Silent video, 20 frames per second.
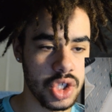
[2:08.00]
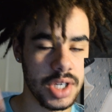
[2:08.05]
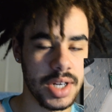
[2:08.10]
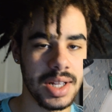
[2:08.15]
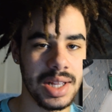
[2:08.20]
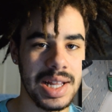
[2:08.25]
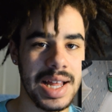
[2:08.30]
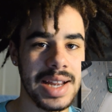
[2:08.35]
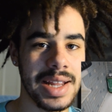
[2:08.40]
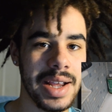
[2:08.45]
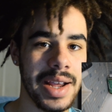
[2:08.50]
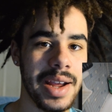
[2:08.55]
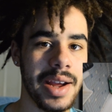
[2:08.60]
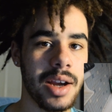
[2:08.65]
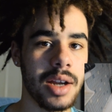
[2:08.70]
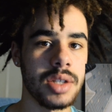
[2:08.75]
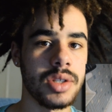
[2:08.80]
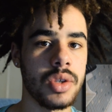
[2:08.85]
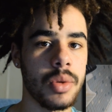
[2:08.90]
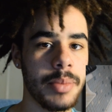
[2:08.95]
shed a lot of
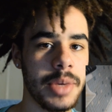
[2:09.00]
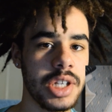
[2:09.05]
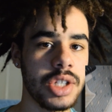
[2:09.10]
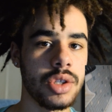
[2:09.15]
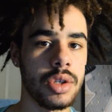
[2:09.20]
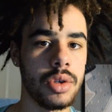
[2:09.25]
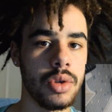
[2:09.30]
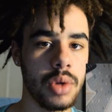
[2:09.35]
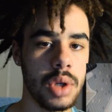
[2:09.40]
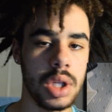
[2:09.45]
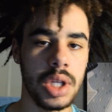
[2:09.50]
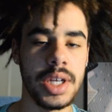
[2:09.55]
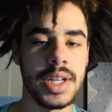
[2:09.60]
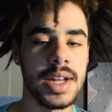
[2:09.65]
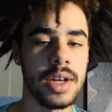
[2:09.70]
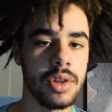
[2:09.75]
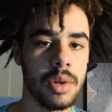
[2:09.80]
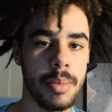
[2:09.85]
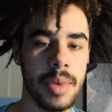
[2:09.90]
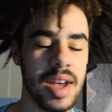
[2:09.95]
hair, so make sure you clean
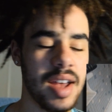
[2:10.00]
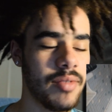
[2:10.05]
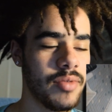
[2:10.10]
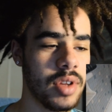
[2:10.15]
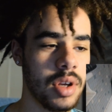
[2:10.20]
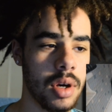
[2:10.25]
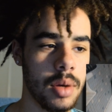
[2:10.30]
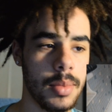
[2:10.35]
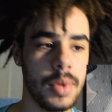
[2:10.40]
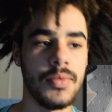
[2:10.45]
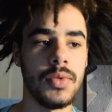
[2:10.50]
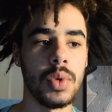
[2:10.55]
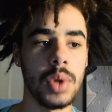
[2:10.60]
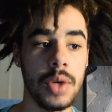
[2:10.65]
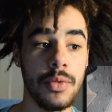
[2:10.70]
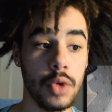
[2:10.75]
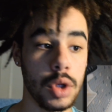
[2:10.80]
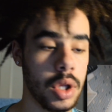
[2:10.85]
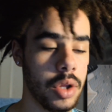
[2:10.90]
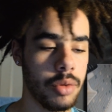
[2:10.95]
out the bathtub if you
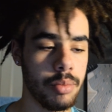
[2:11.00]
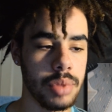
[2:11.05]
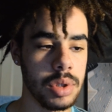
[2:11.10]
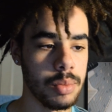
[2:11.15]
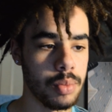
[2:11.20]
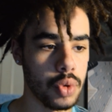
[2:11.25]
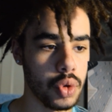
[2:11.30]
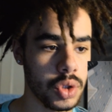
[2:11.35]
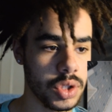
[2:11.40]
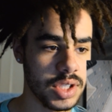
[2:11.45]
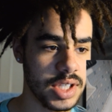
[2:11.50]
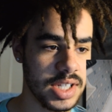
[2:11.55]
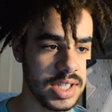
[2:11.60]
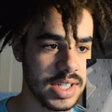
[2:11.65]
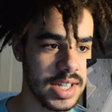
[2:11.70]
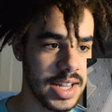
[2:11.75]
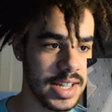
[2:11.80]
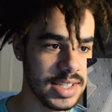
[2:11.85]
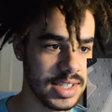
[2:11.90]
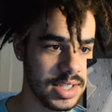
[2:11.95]
live with other people, because that's
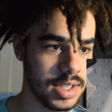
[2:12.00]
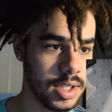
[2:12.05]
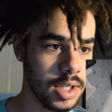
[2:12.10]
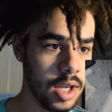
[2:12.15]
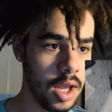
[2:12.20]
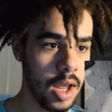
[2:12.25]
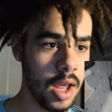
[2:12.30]
nasty.